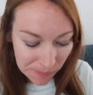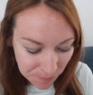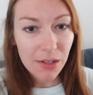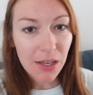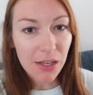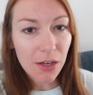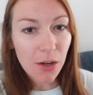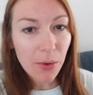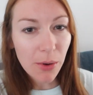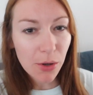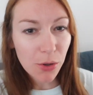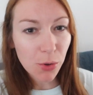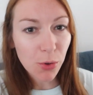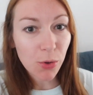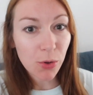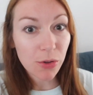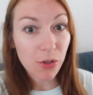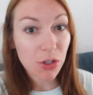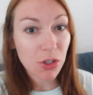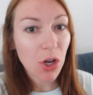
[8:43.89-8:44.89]
I know I
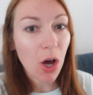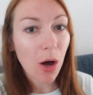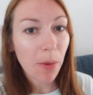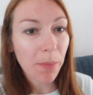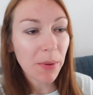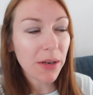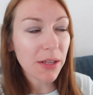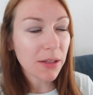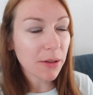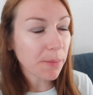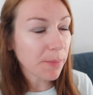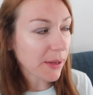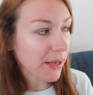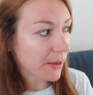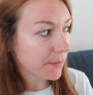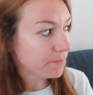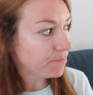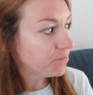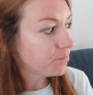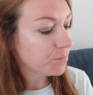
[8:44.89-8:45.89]
caught the top a little
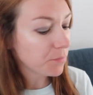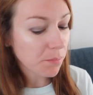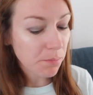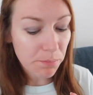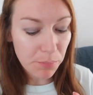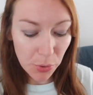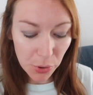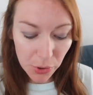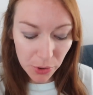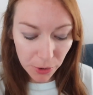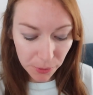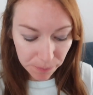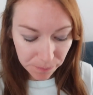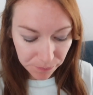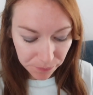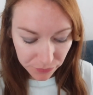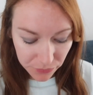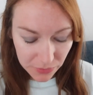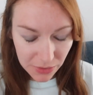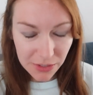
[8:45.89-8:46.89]
bit, but
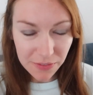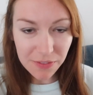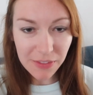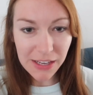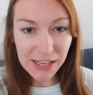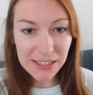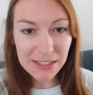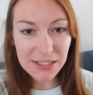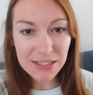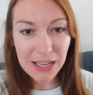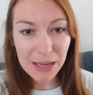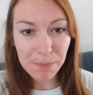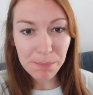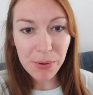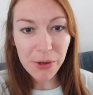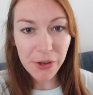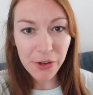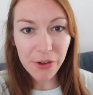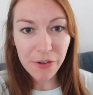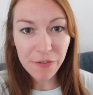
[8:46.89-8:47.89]
it's that
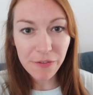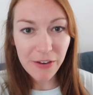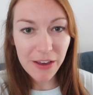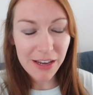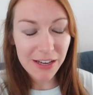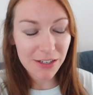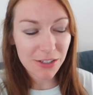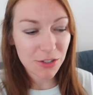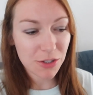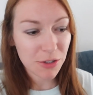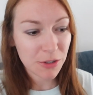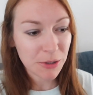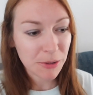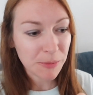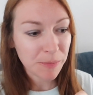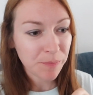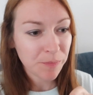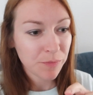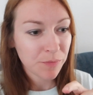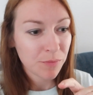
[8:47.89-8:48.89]
perfect
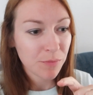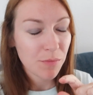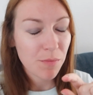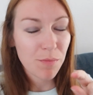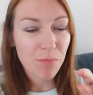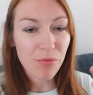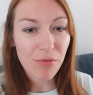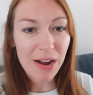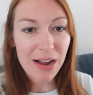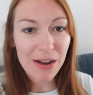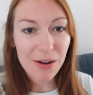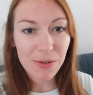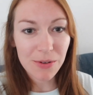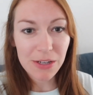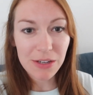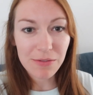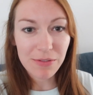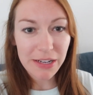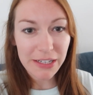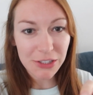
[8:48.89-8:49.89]

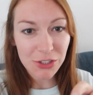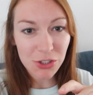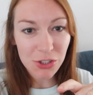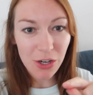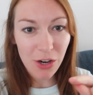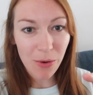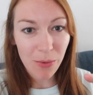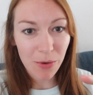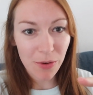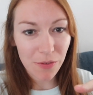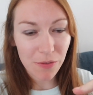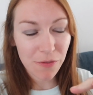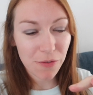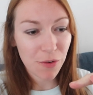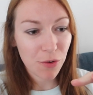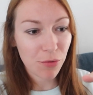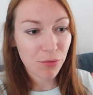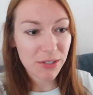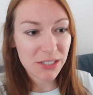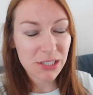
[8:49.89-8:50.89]
brownie ratio of
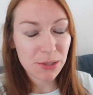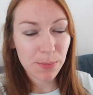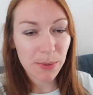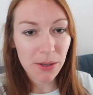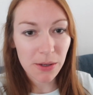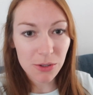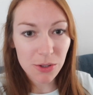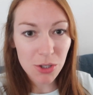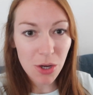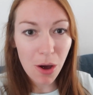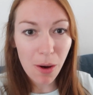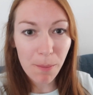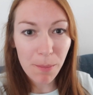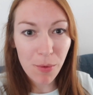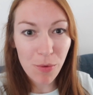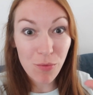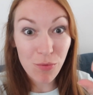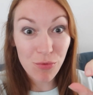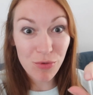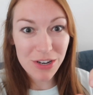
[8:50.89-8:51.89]
crispy on top
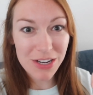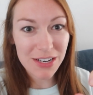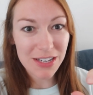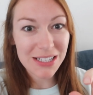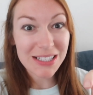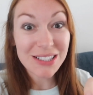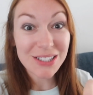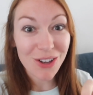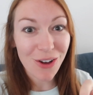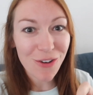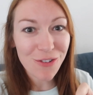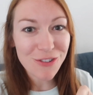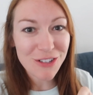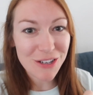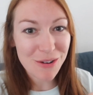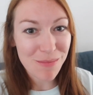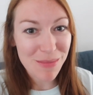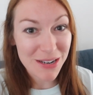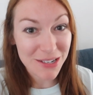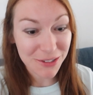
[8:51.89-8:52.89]
but really soft
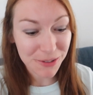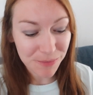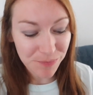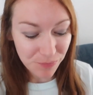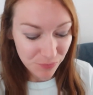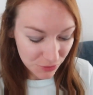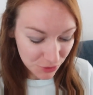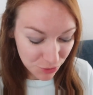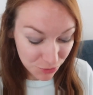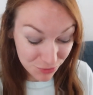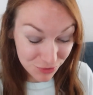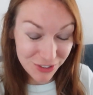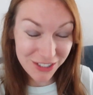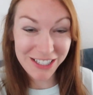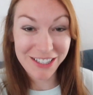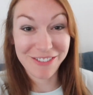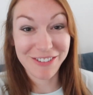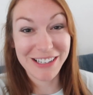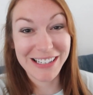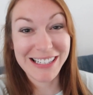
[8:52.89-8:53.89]
in the middle. It's
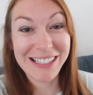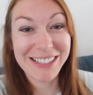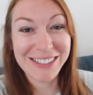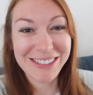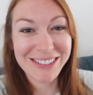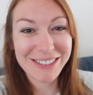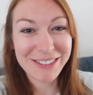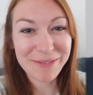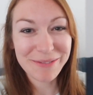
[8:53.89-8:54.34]
really, really good.